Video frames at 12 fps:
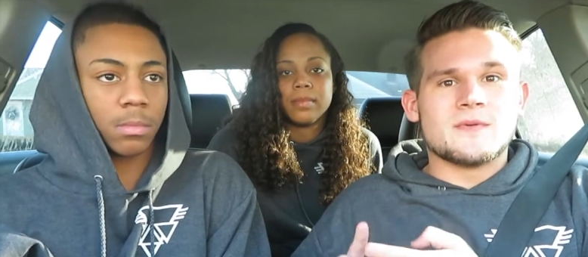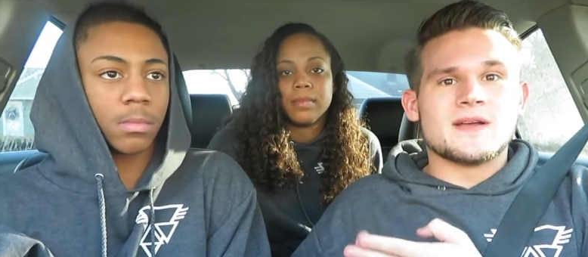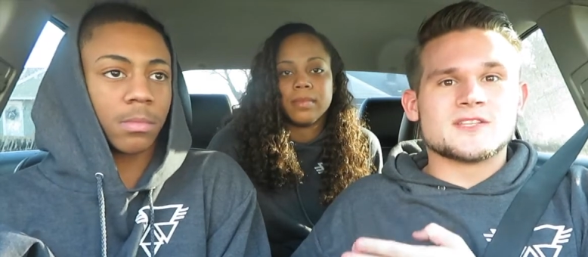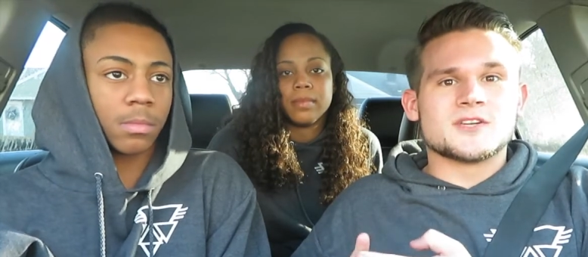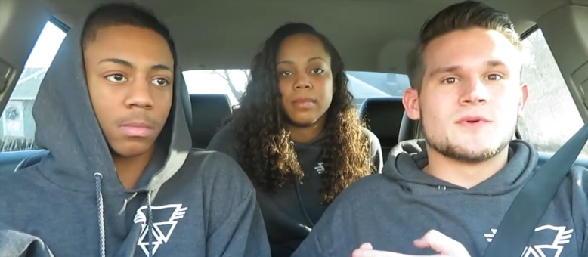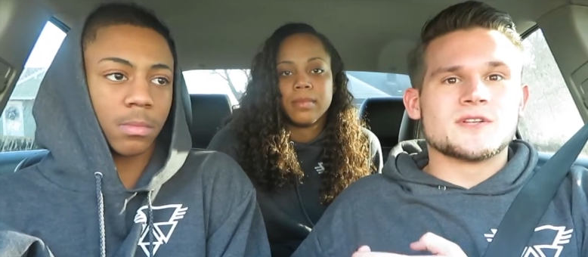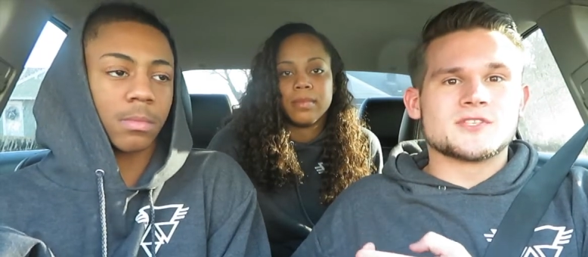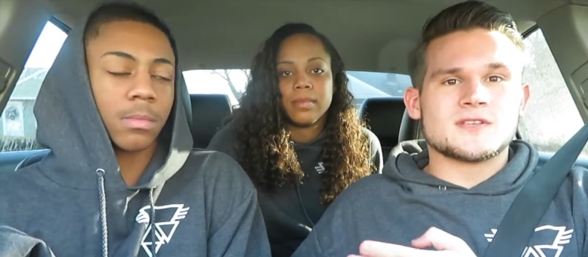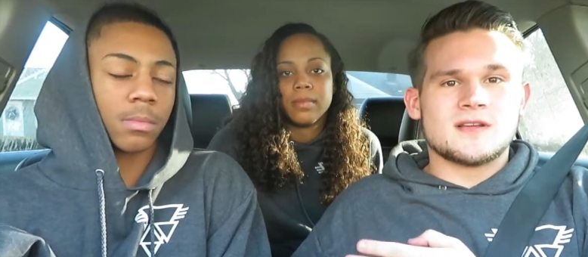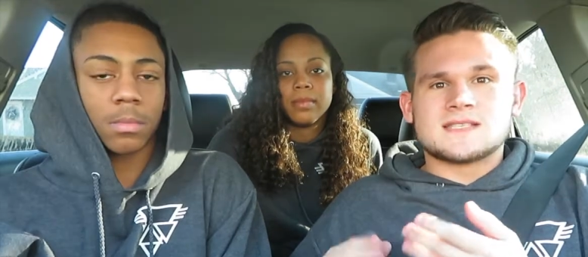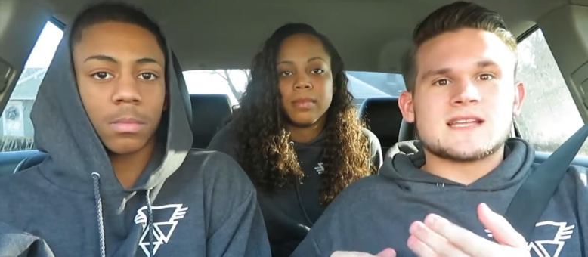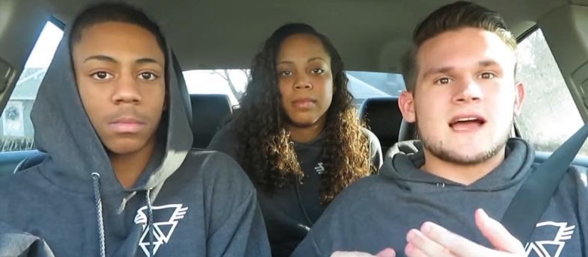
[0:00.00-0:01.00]
Speaker 1: You enter which
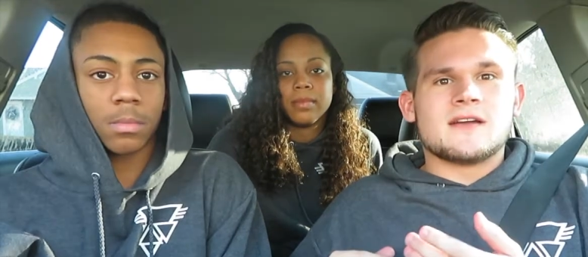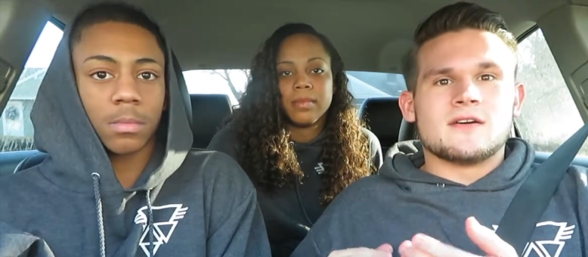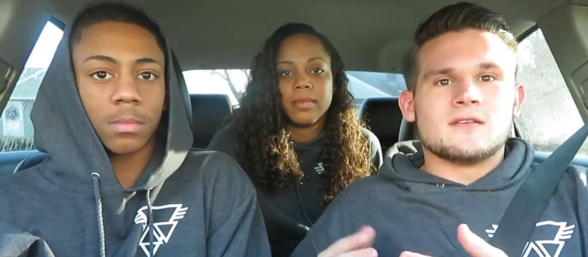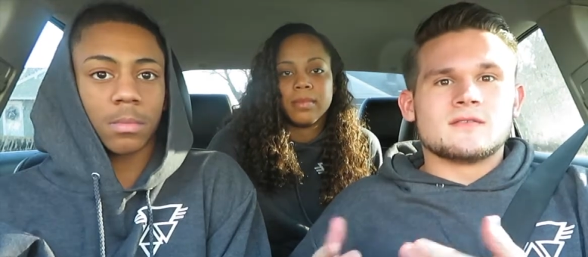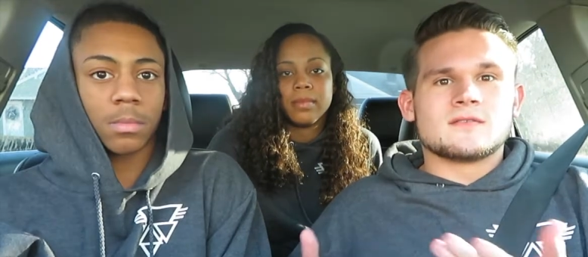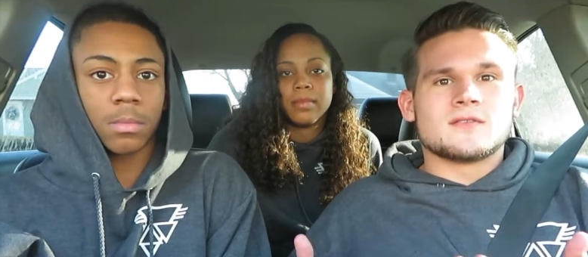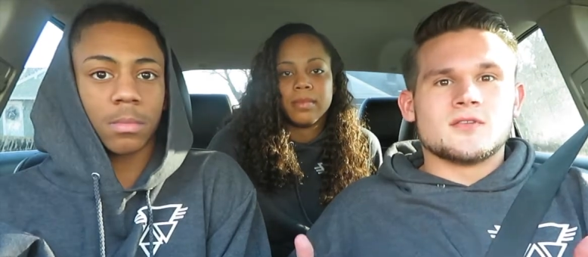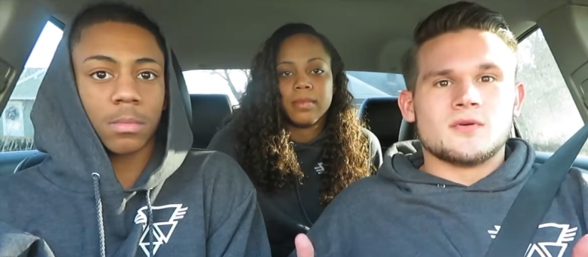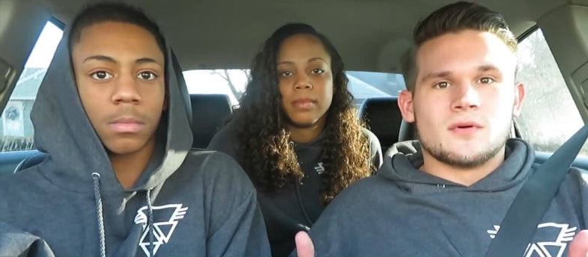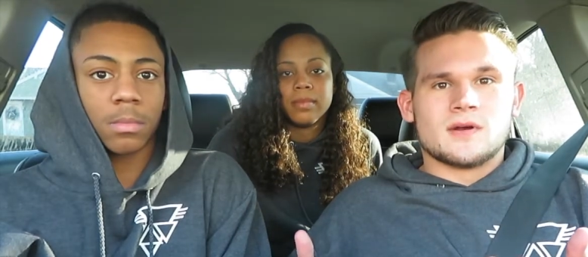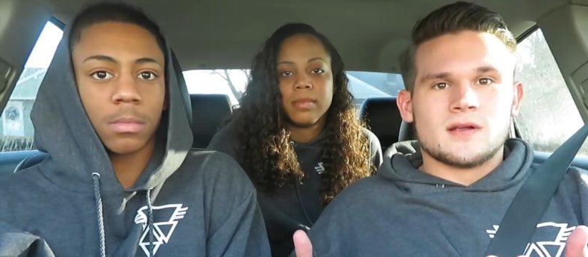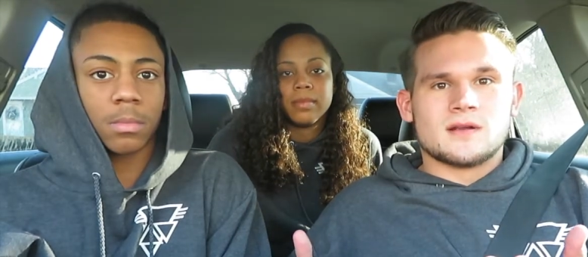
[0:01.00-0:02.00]
style
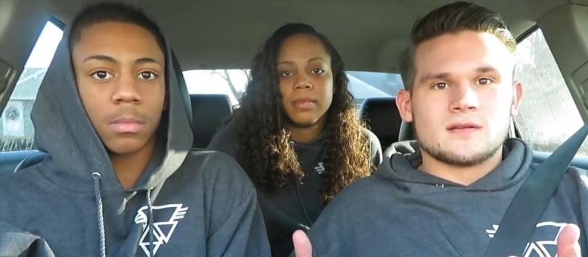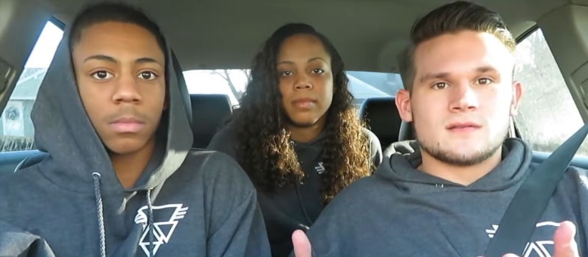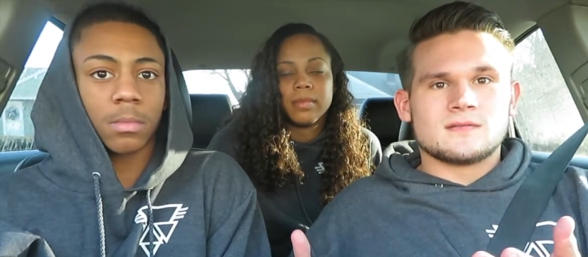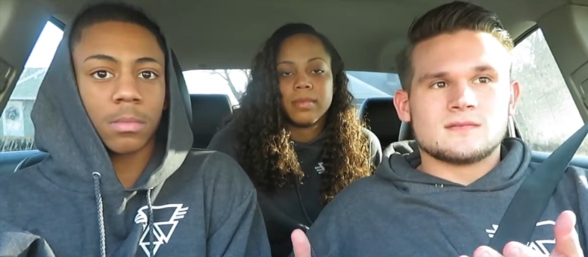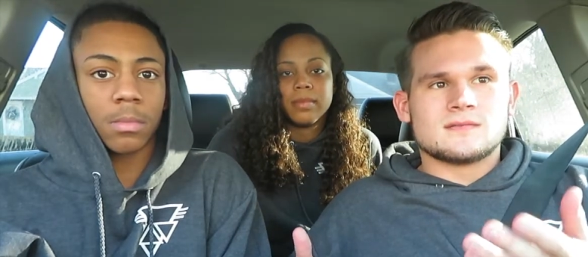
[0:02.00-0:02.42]
your